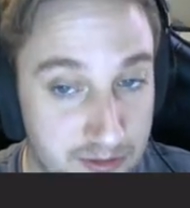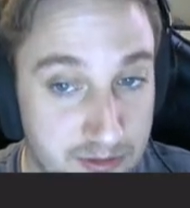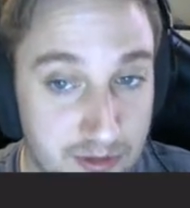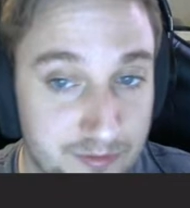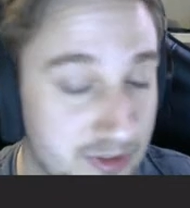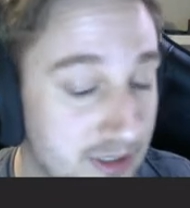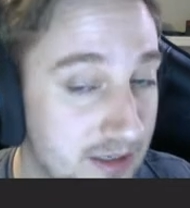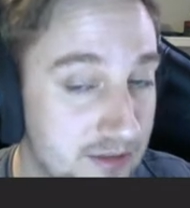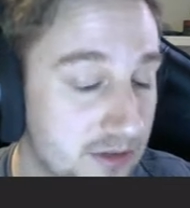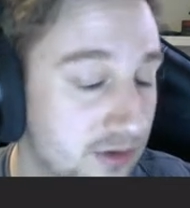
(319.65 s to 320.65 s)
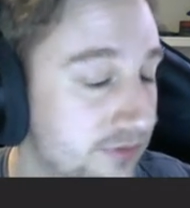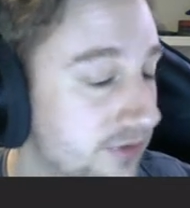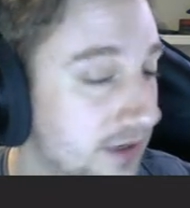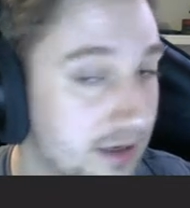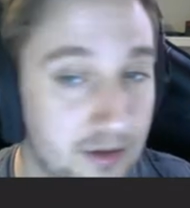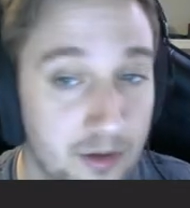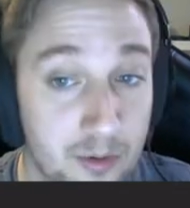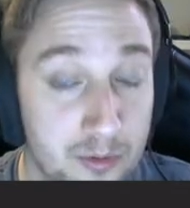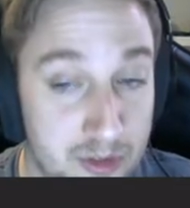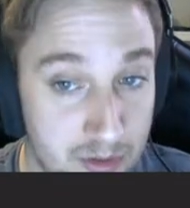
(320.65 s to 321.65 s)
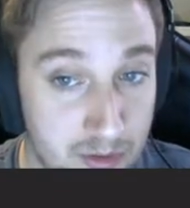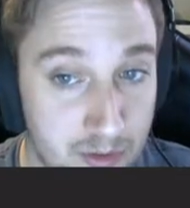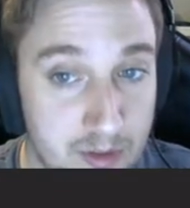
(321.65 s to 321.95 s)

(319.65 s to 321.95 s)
Don't forget low 2.